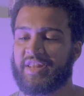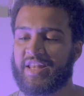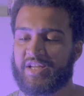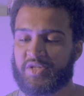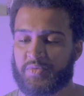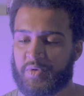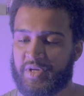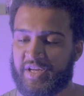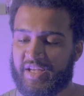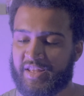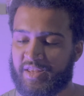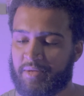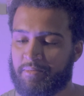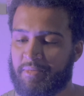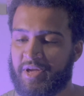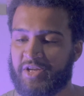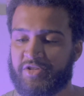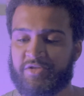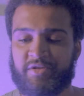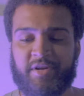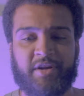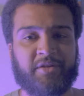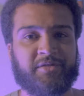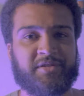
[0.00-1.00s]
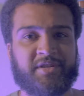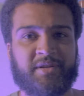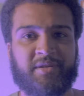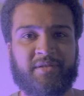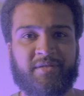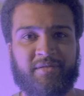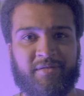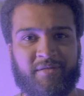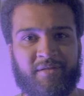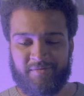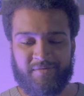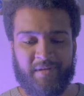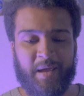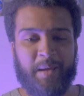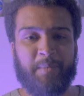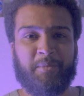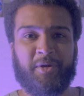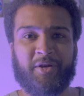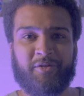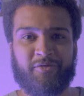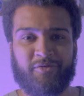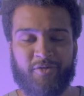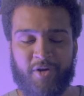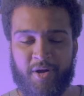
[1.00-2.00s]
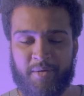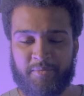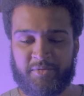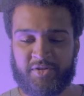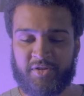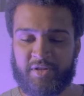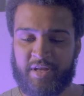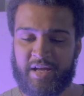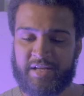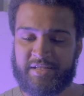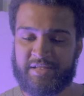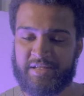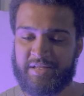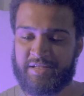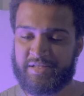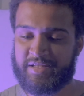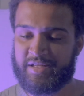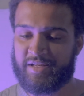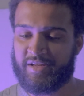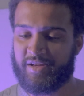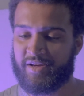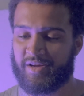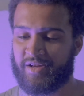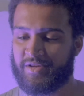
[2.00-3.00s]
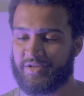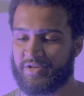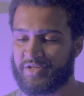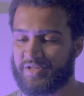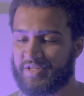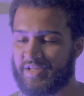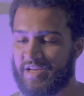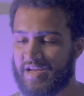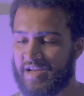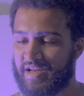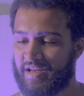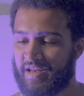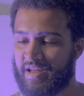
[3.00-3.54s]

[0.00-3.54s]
that's where you get the Major Nelson naming from, so that's easy to understand